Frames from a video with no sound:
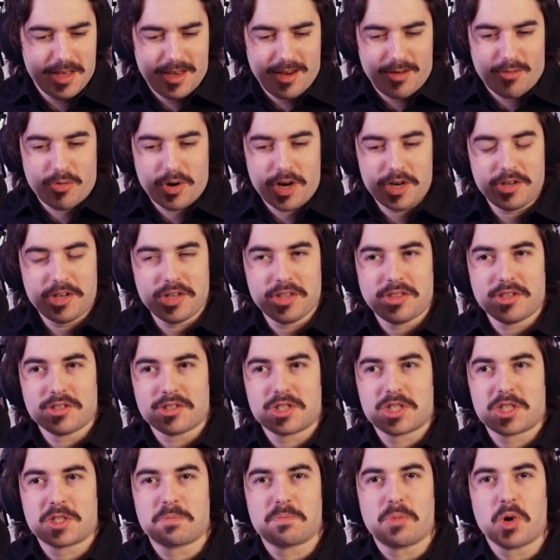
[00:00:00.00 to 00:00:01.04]
where did the
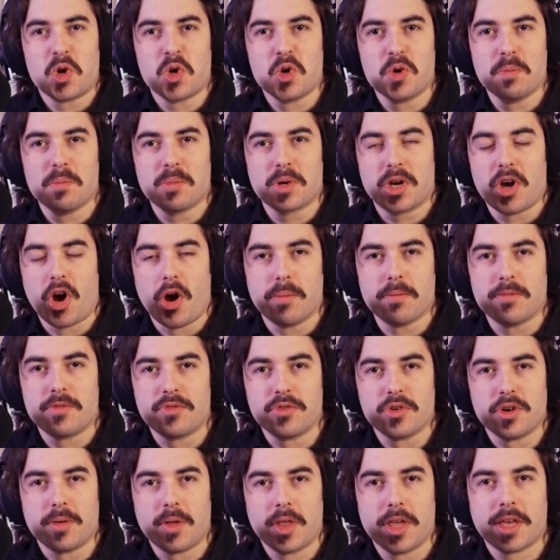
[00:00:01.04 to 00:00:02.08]
sperm come
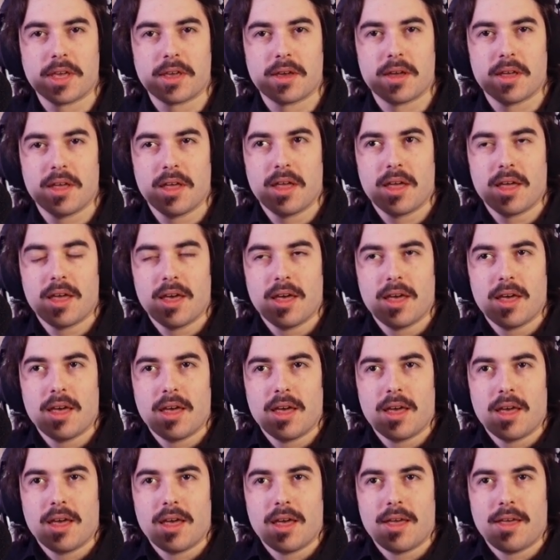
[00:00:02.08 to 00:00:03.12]
from? Like,
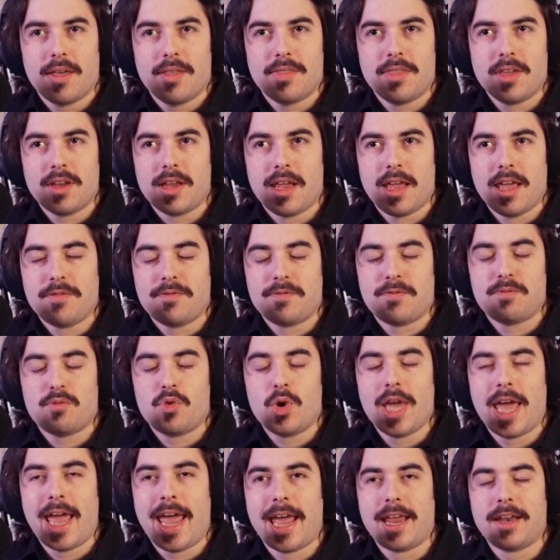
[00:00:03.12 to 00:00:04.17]
if
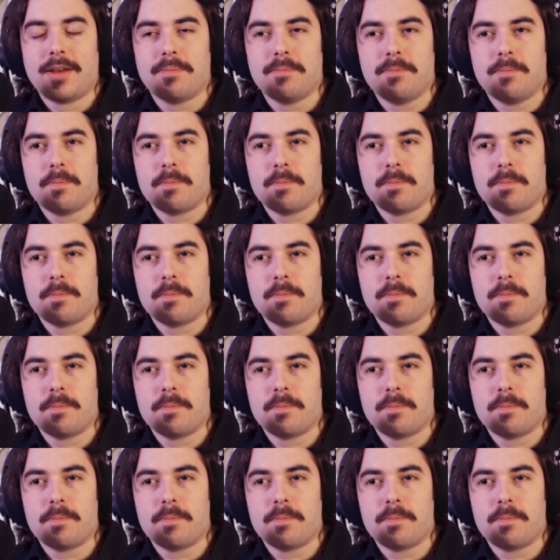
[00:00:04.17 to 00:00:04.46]
we had